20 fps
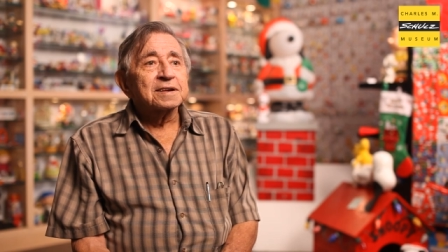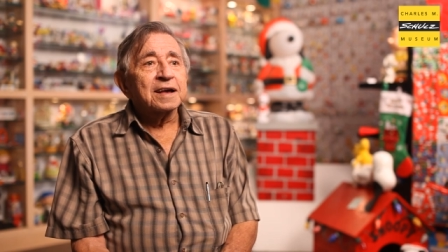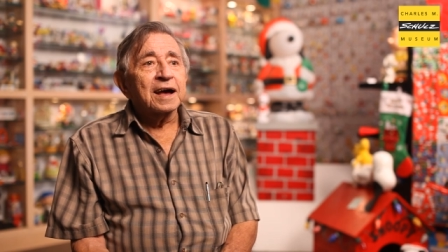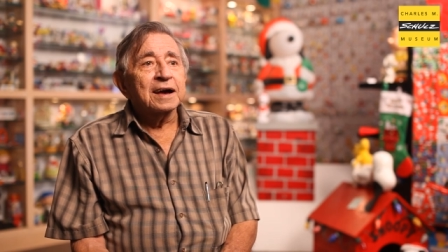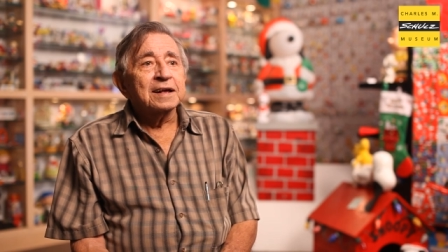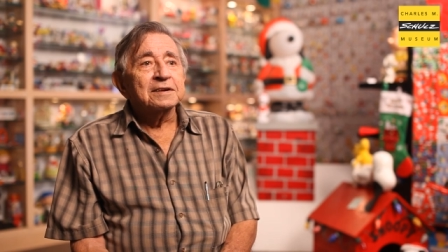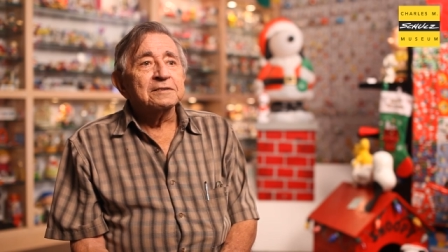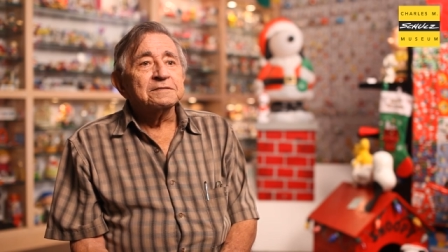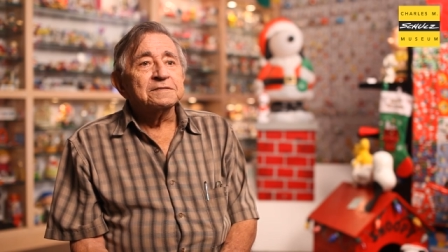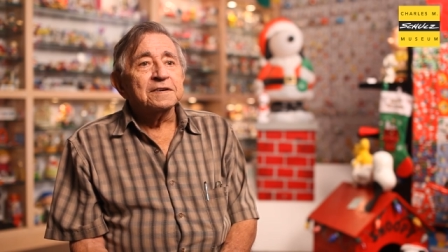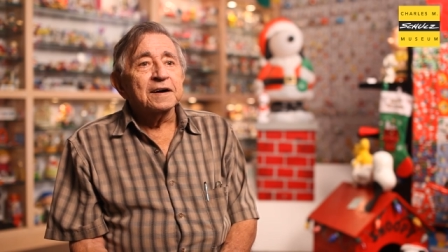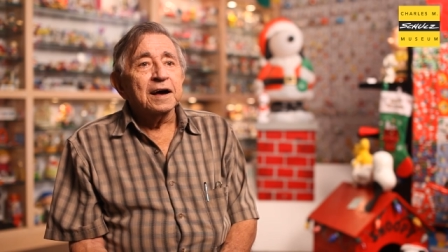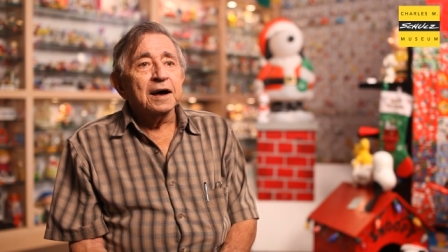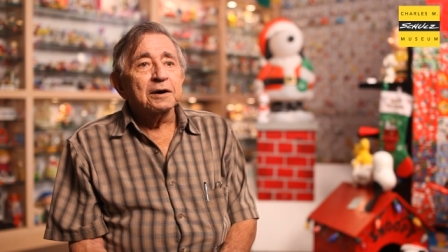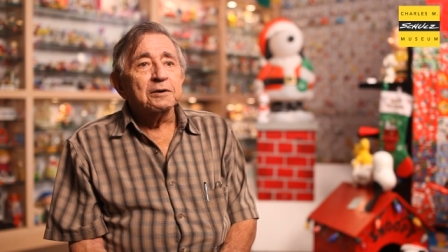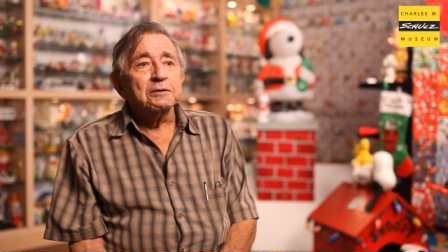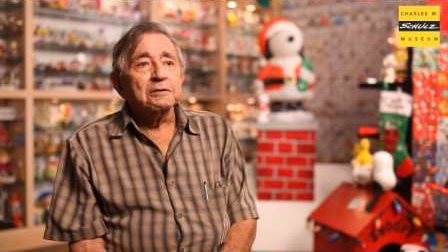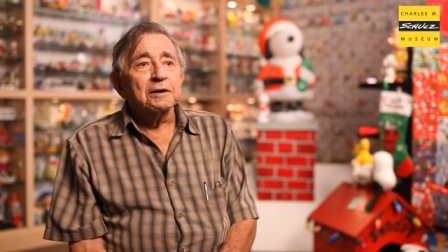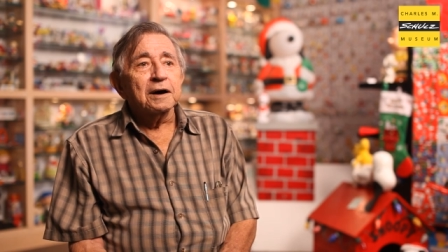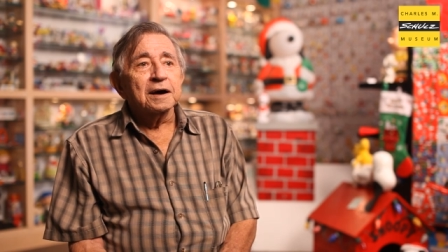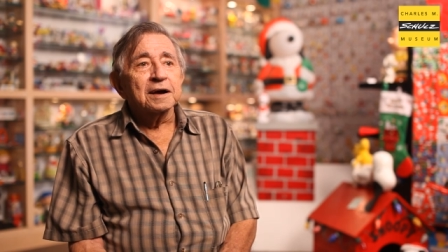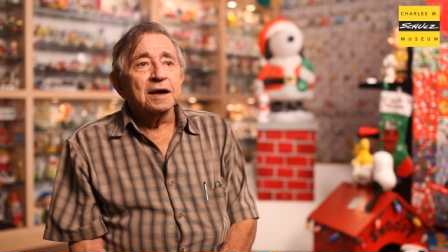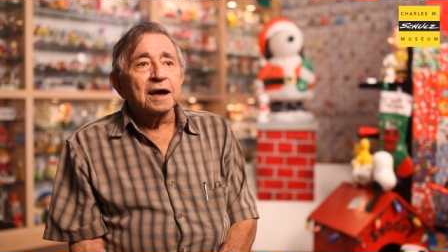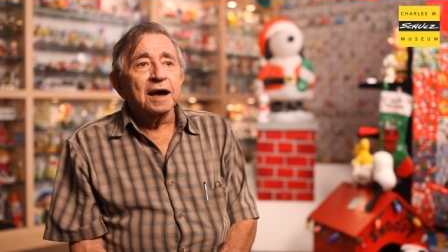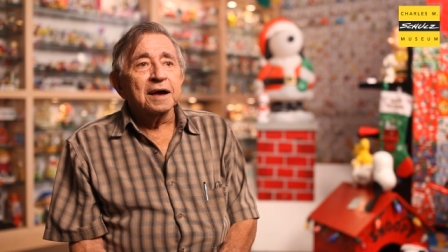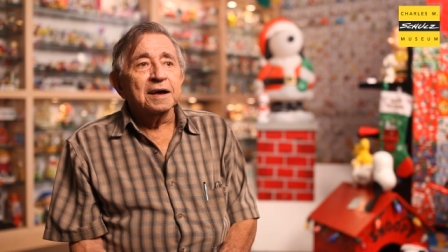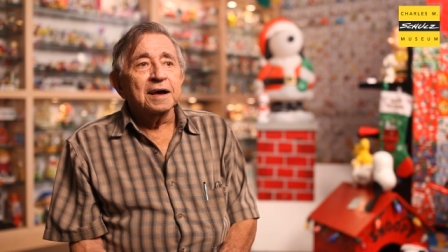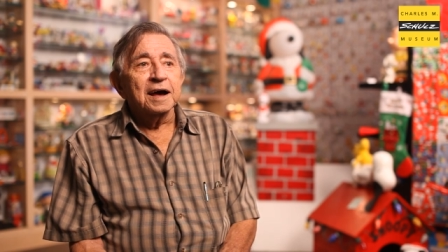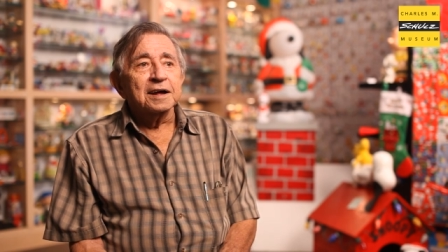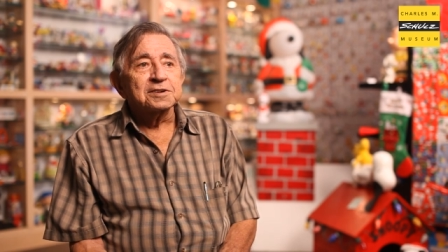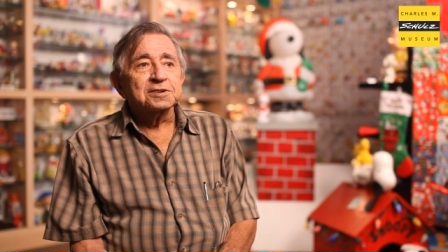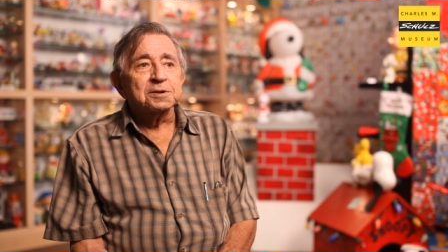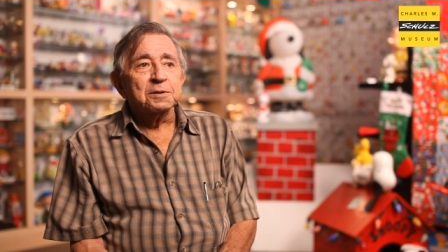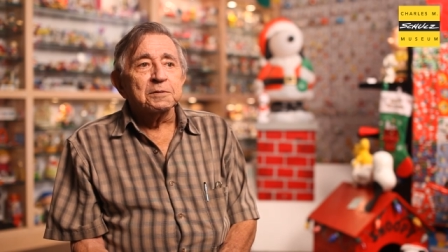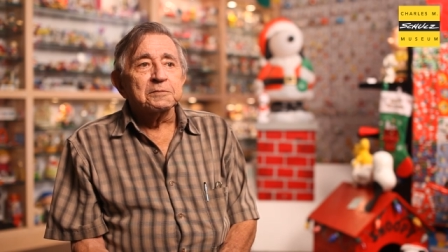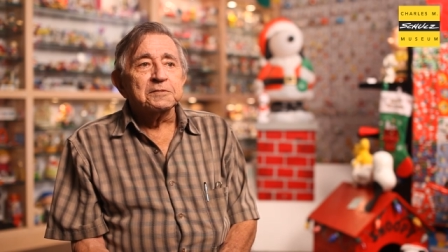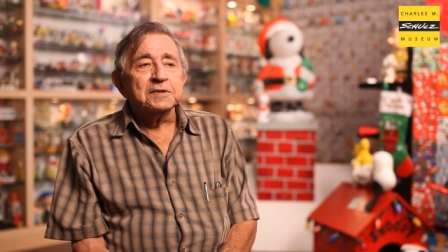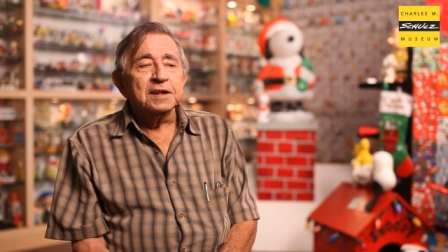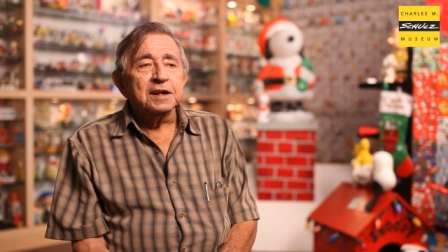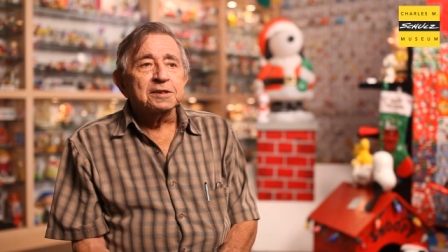kind of how I, I got
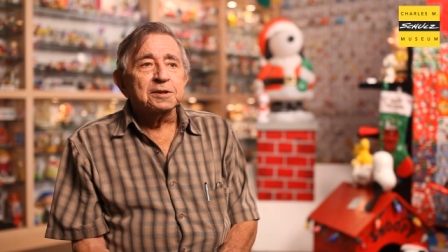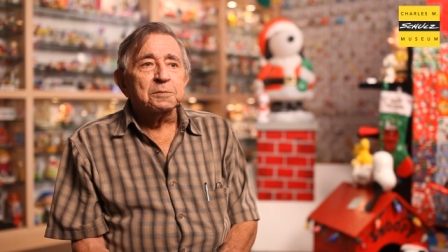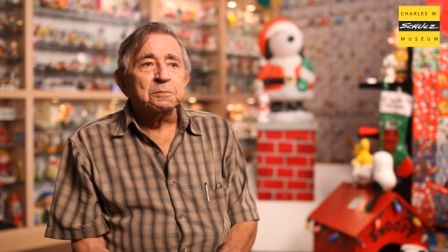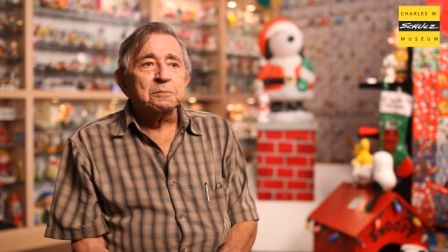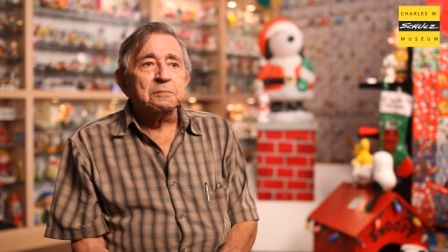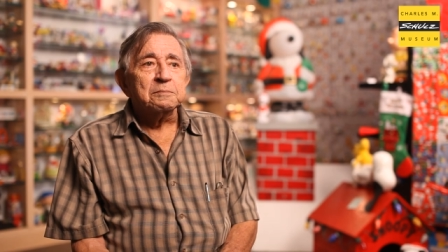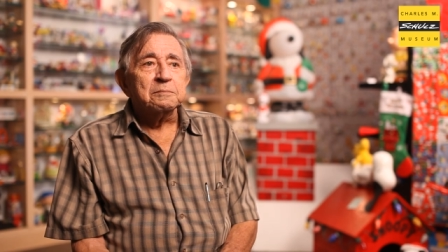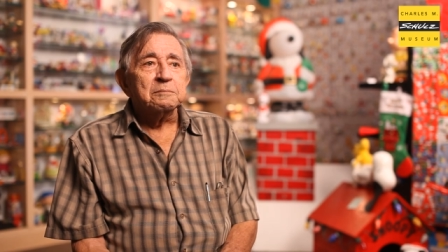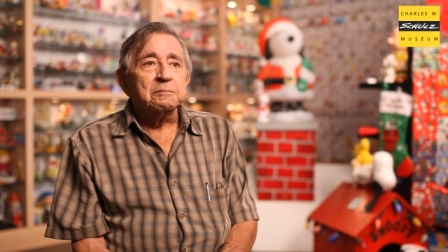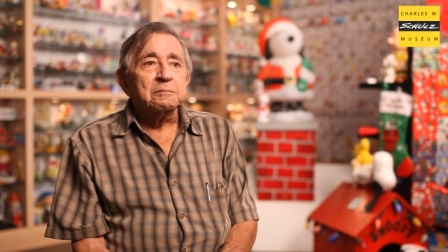some of the other